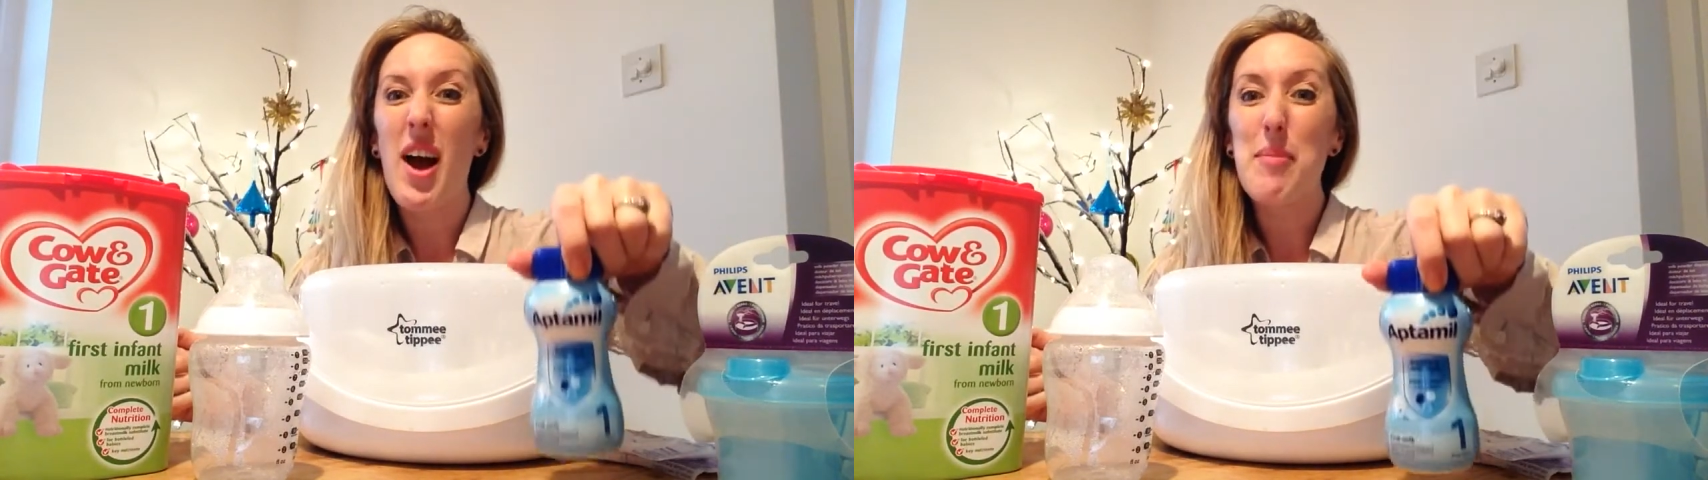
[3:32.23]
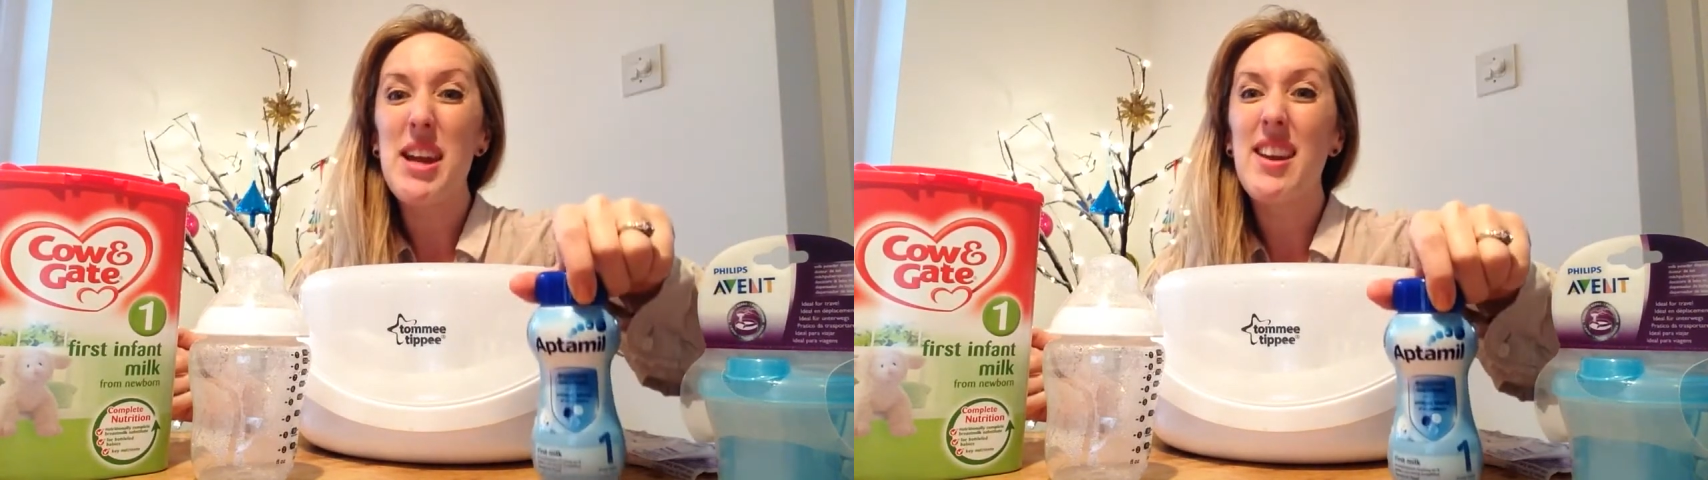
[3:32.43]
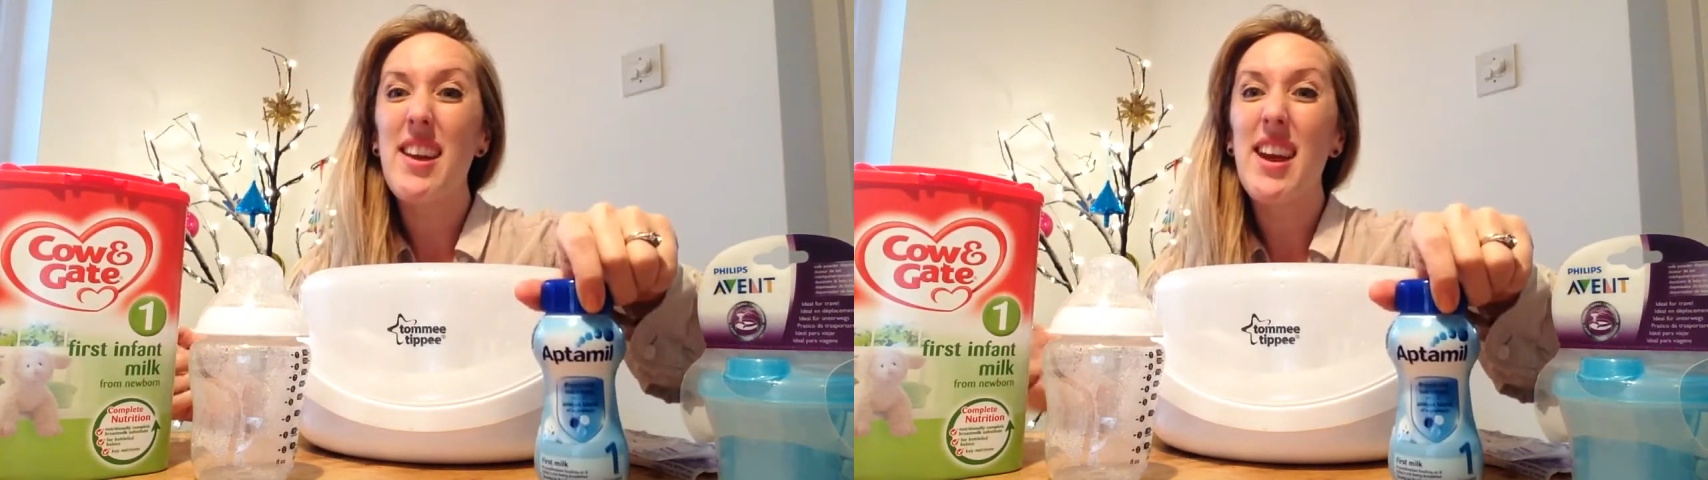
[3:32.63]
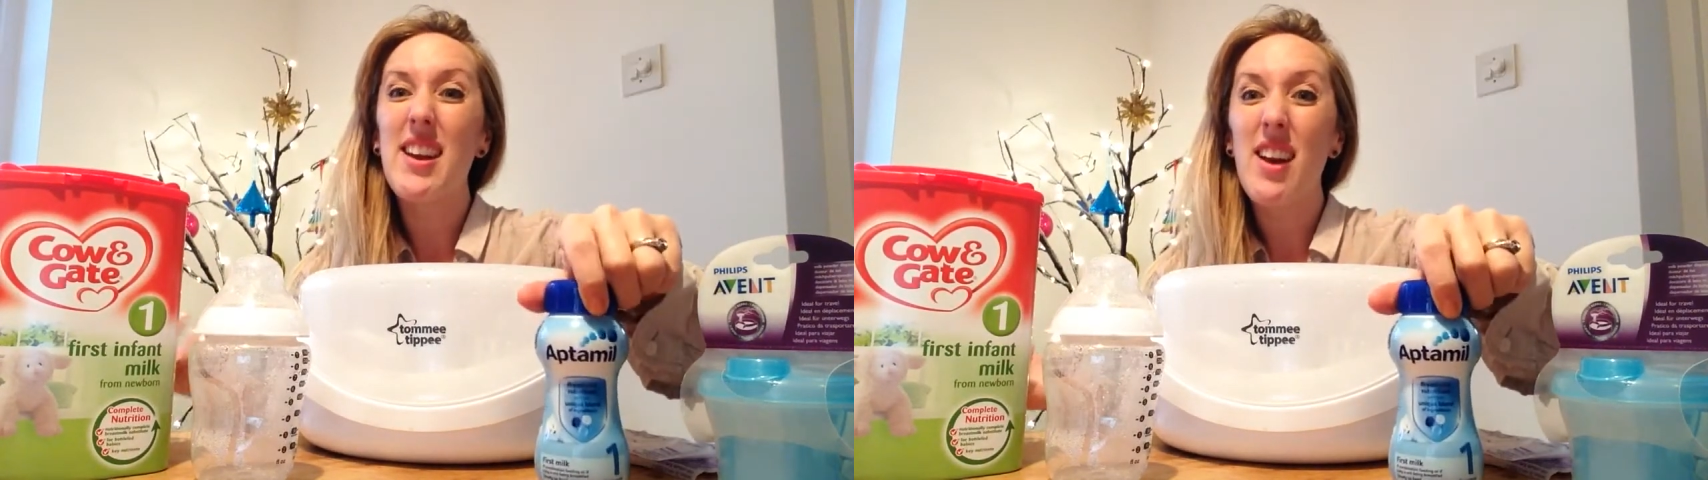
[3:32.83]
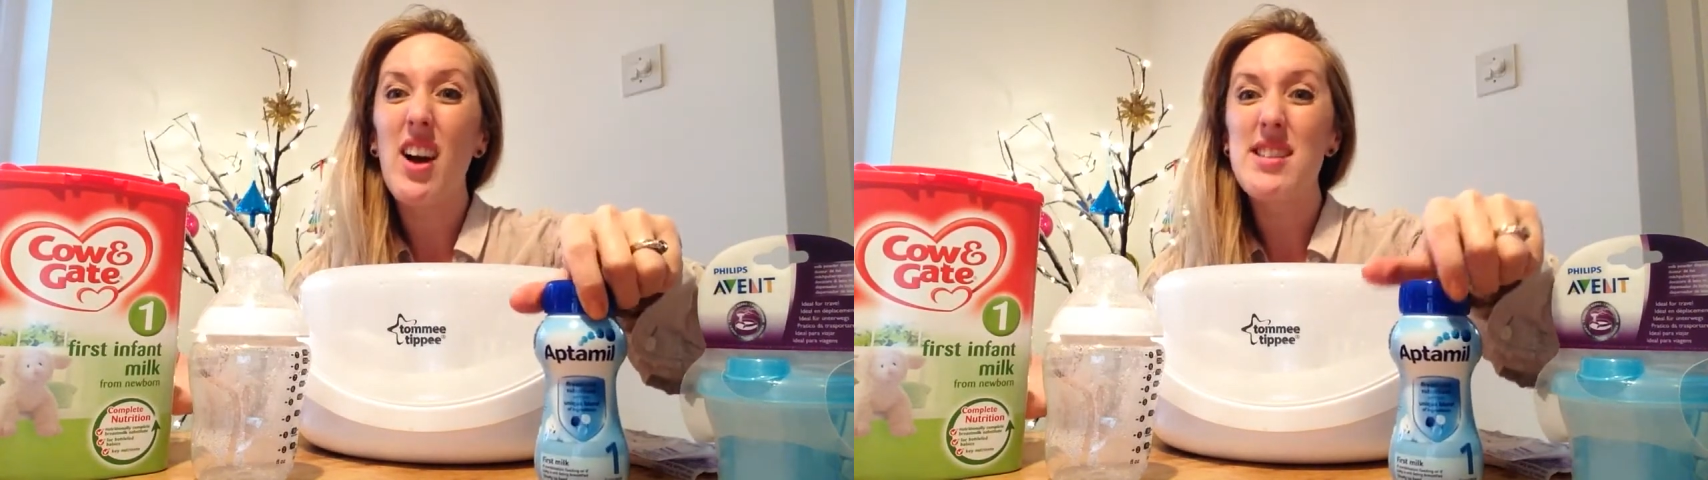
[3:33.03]
I mean, in
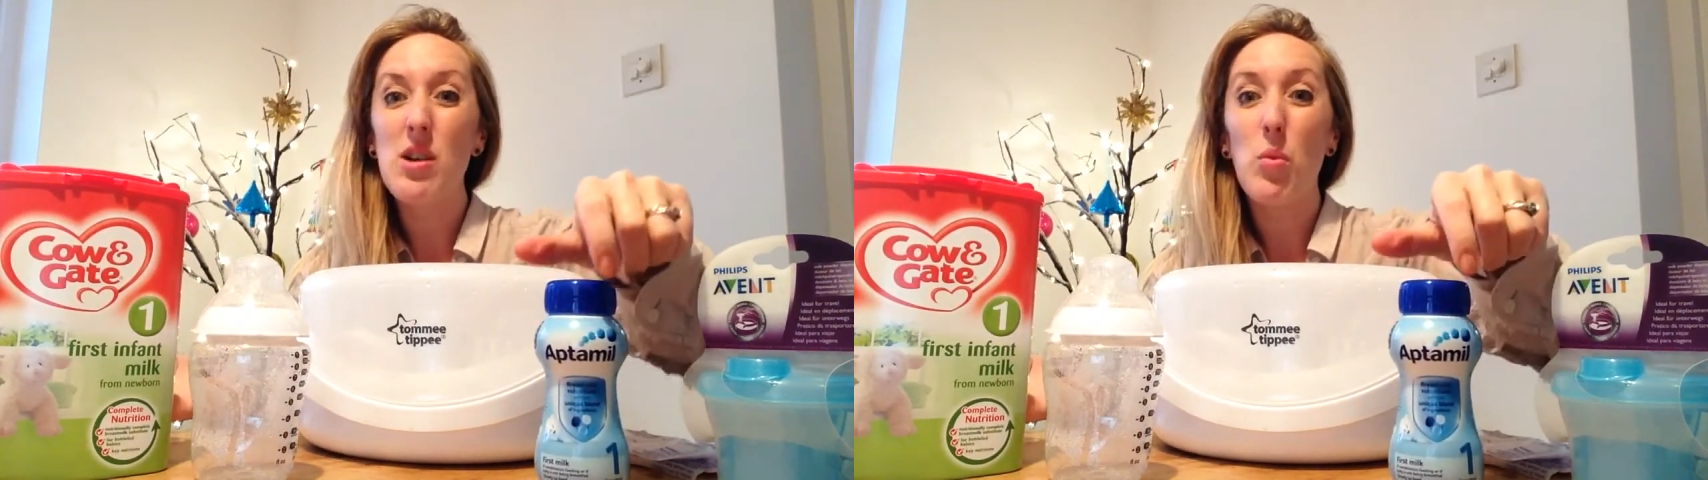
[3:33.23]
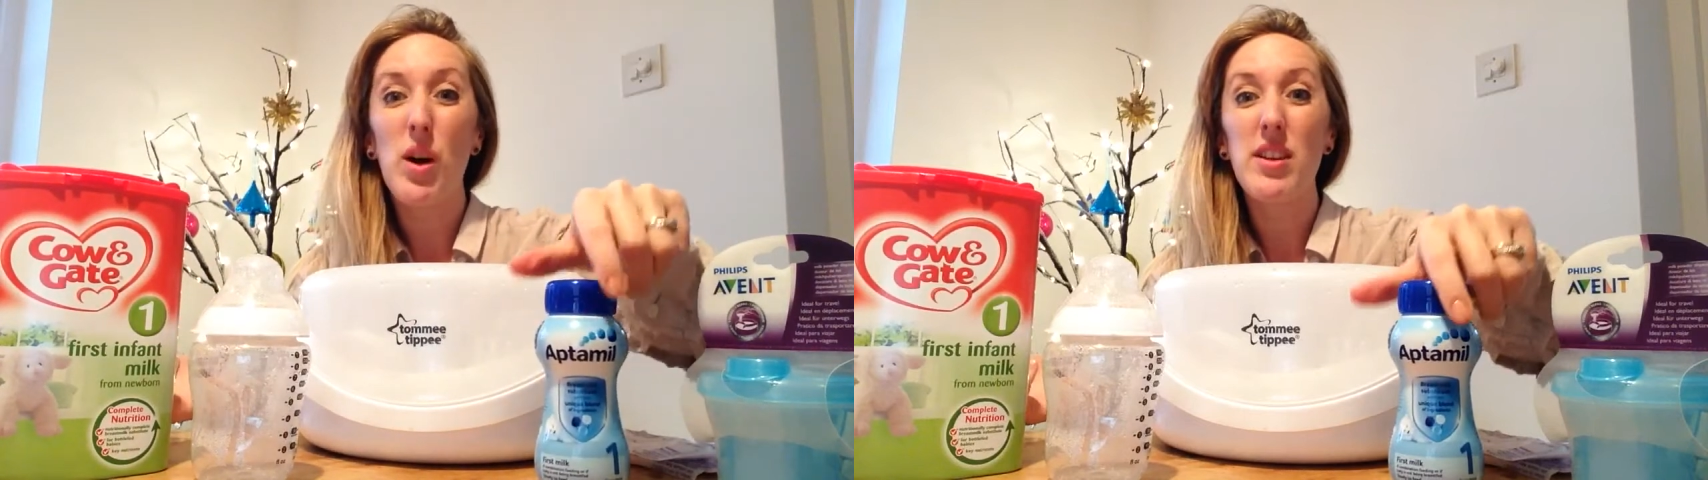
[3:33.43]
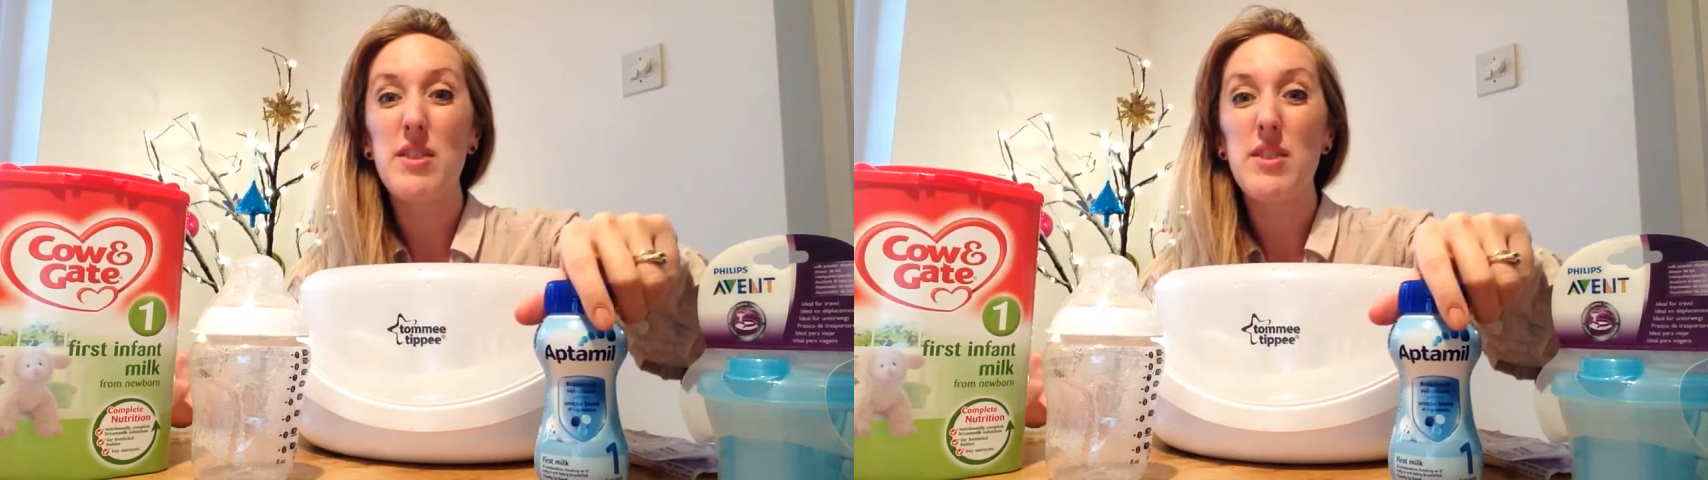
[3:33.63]
an ideal world,